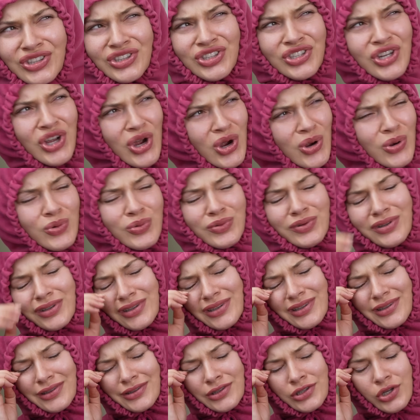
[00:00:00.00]
Don't,
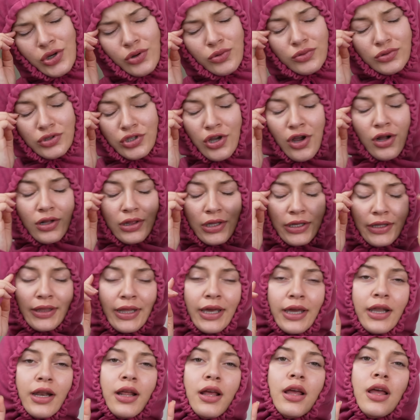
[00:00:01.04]
don't talk like
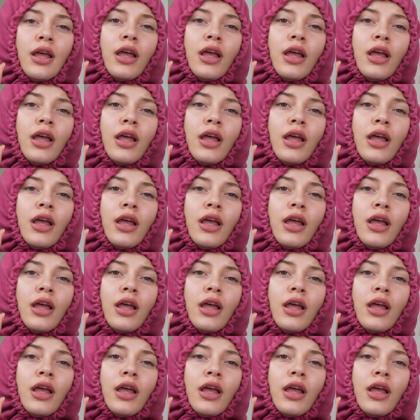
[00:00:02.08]
that.